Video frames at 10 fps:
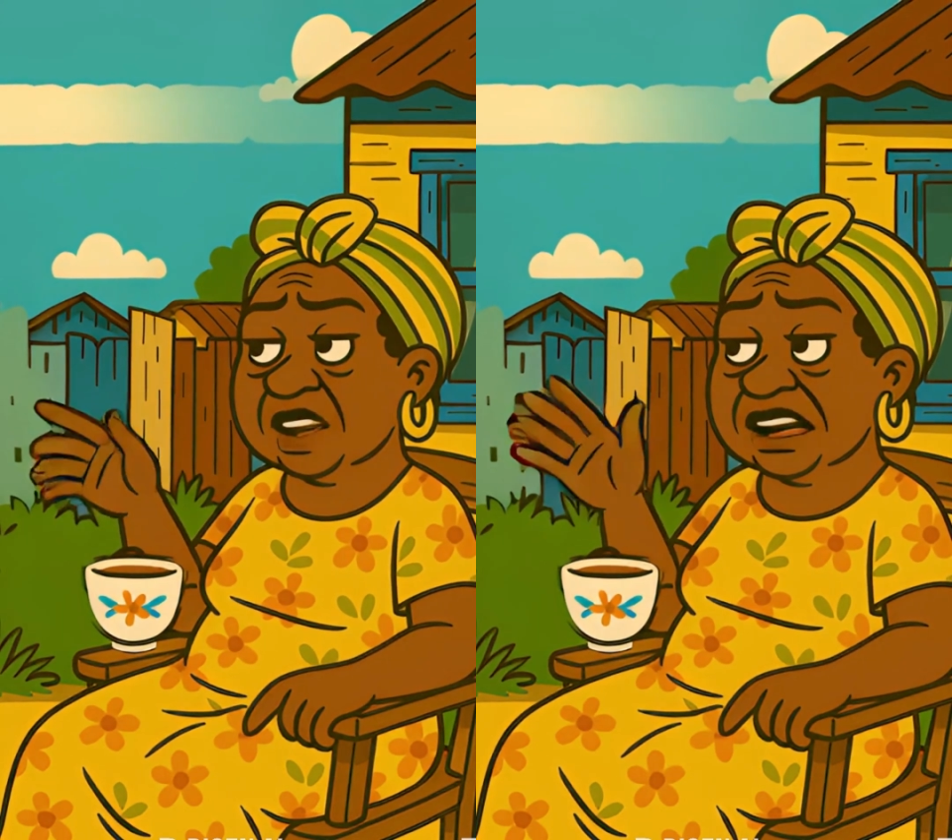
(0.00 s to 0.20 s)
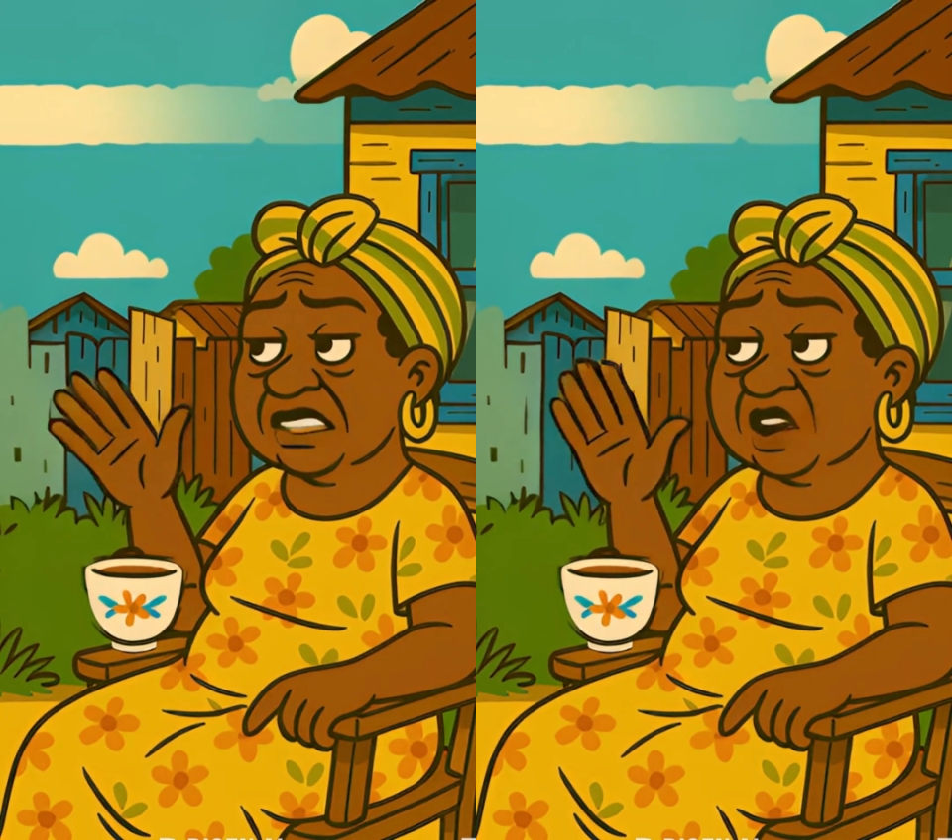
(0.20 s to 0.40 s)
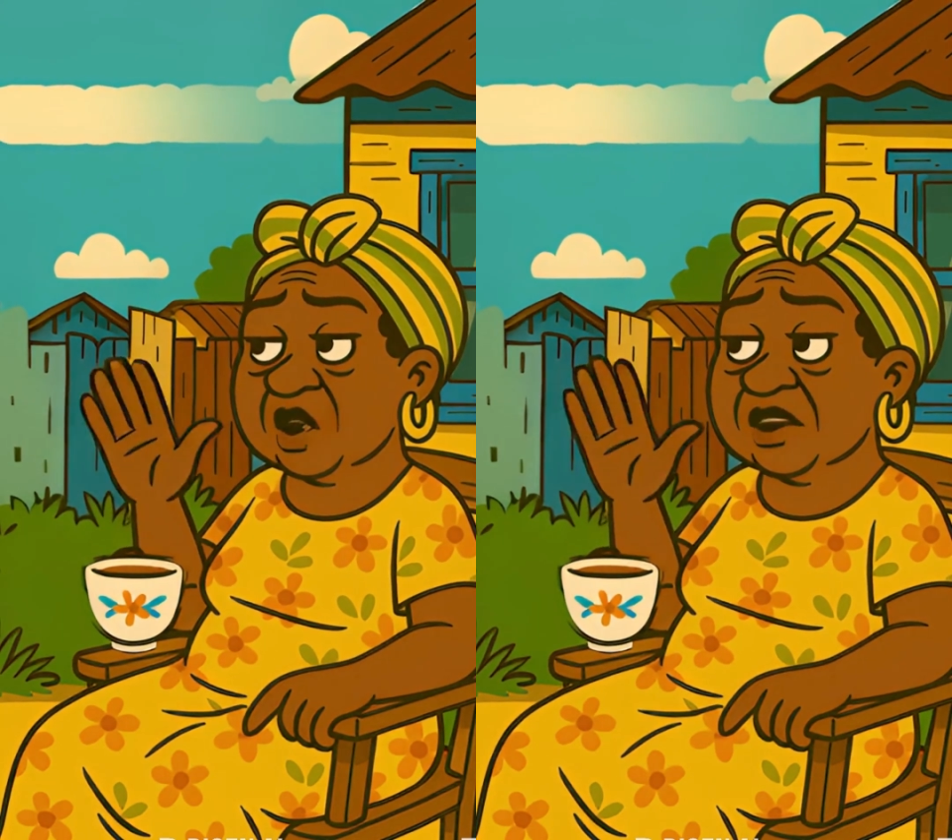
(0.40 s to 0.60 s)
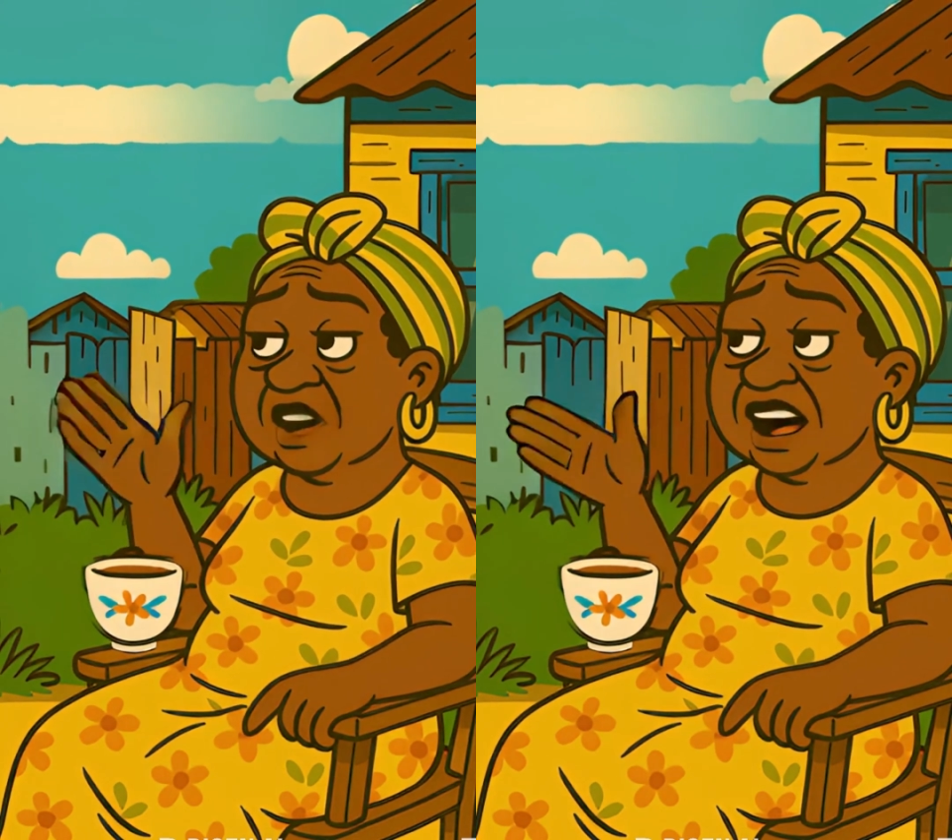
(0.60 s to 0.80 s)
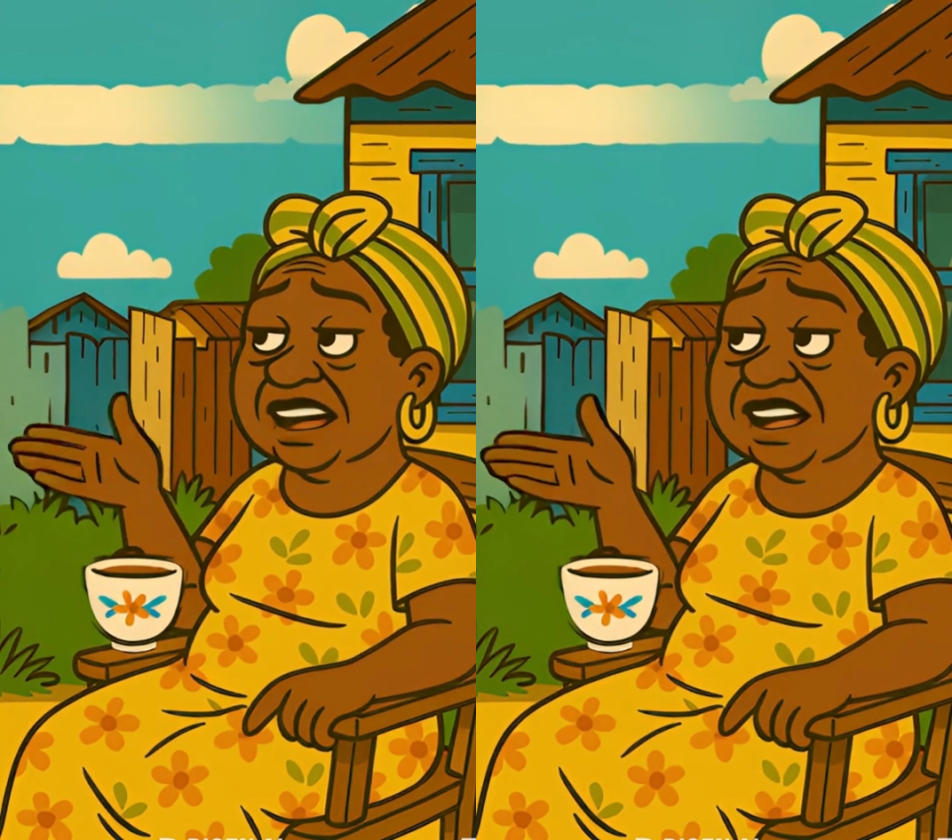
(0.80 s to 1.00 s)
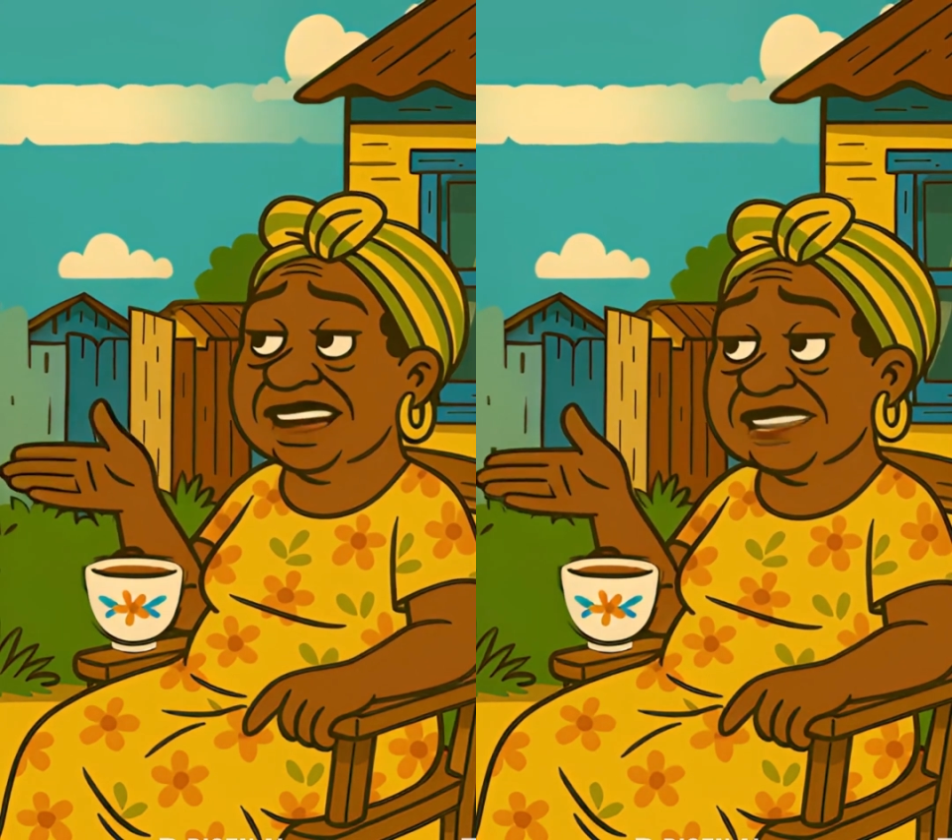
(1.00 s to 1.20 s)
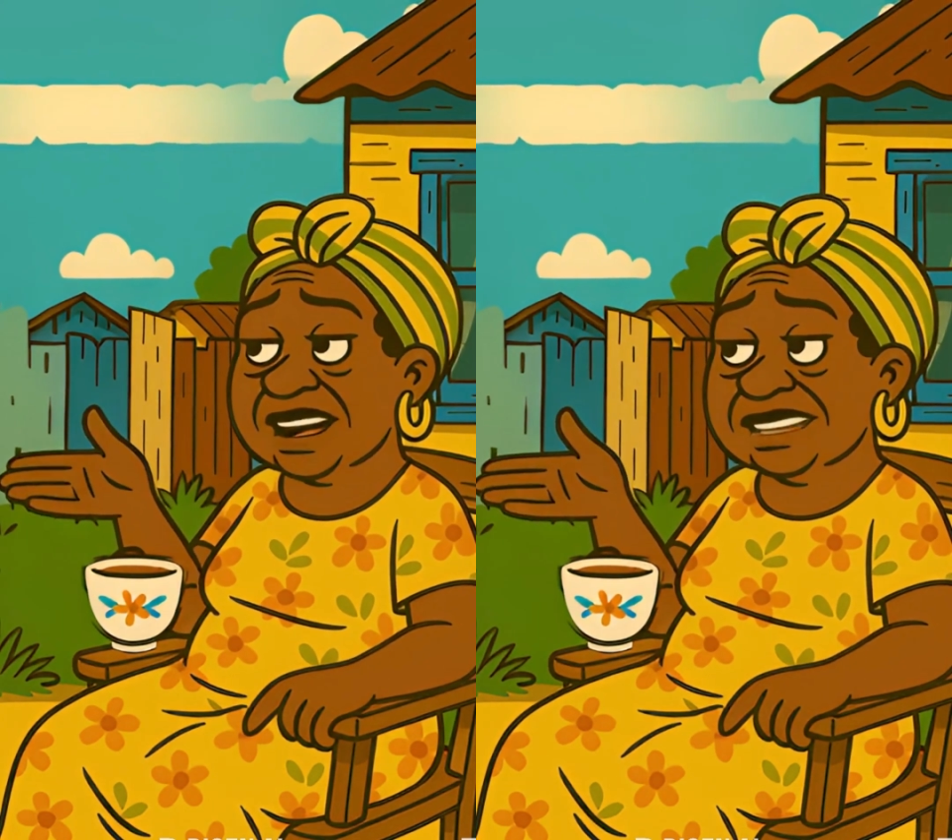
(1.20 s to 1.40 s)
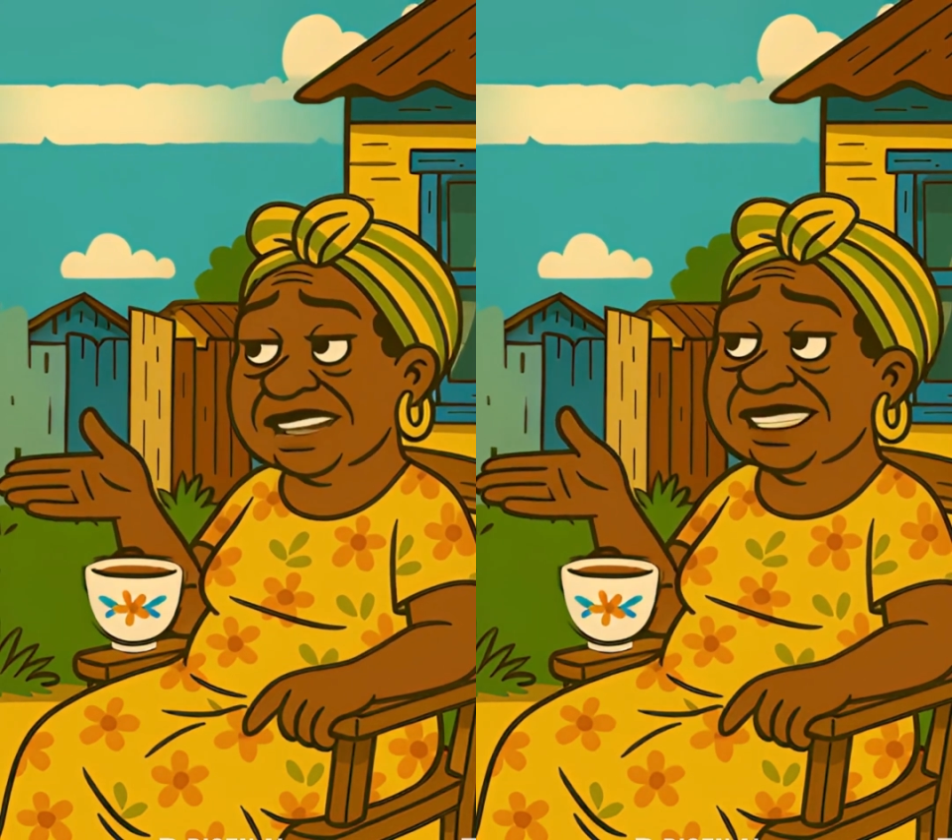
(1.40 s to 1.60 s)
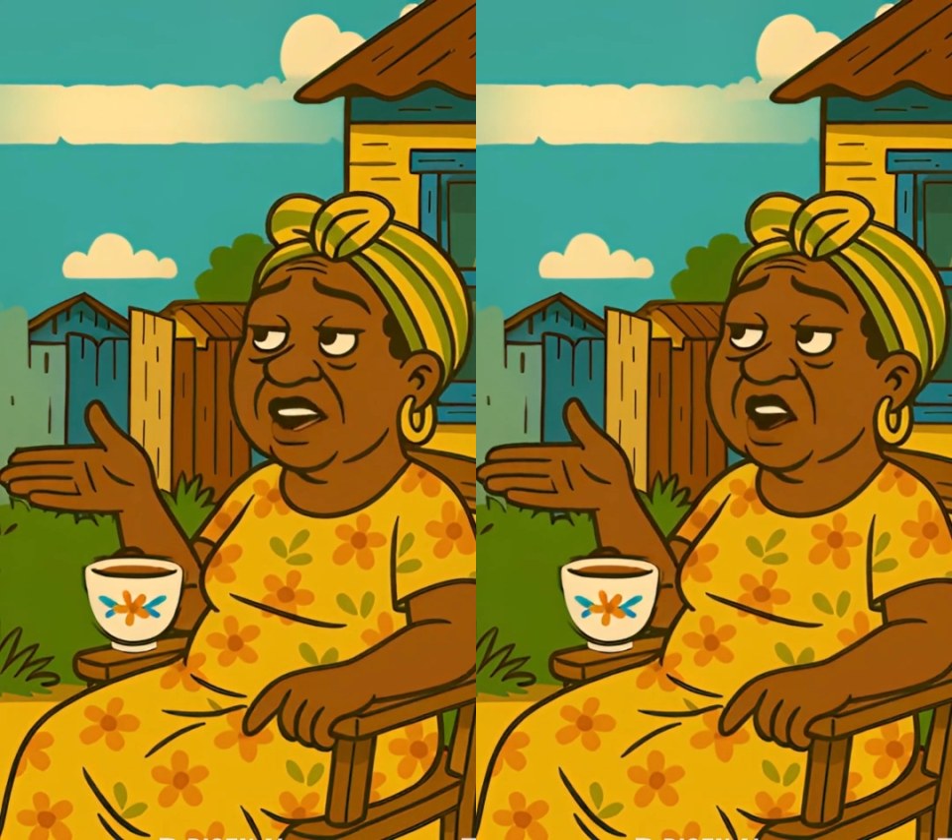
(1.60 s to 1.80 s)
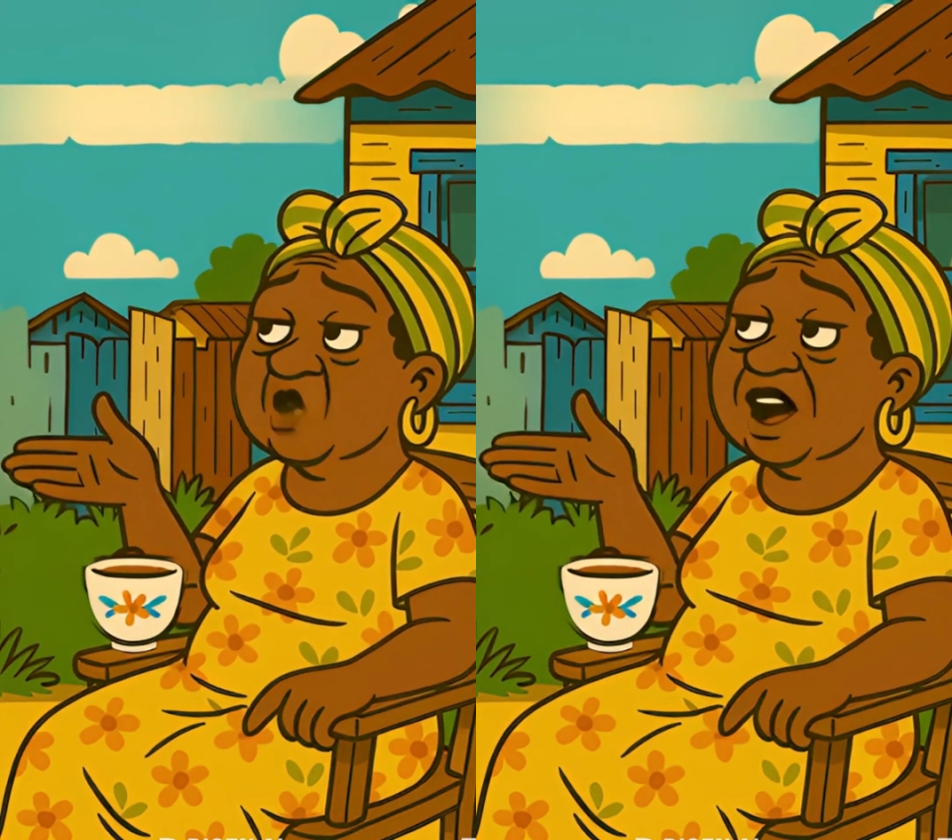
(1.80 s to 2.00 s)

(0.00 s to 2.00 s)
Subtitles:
session of judging her neighbor's new